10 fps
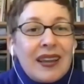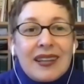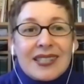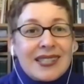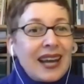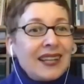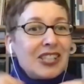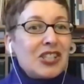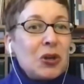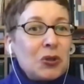study
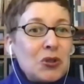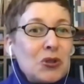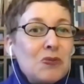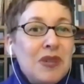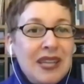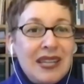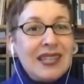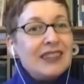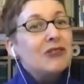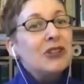is known to me
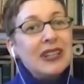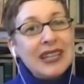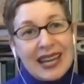that really